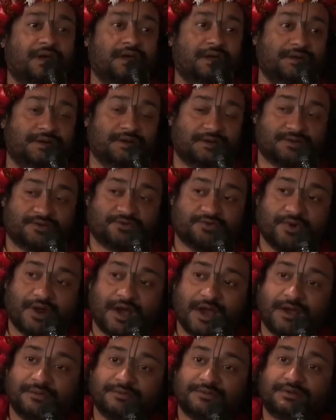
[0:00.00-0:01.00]
He
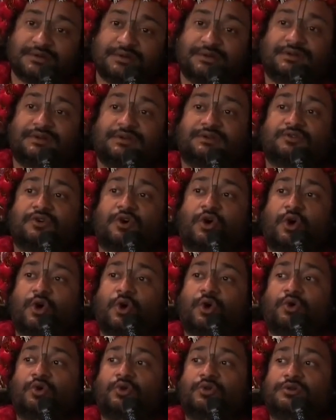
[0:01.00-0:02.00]
describes this
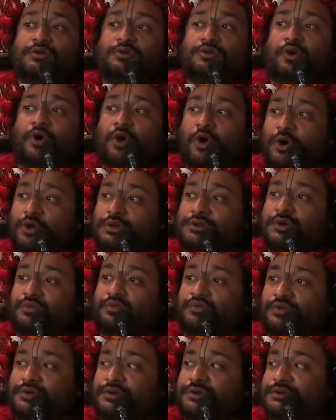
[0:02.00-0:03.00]
all the
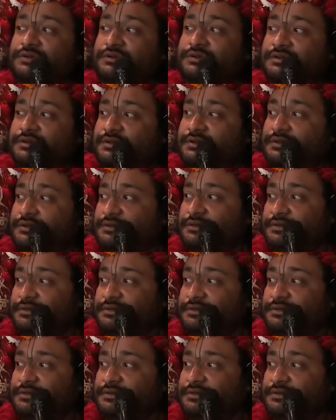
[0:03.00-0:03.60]
words.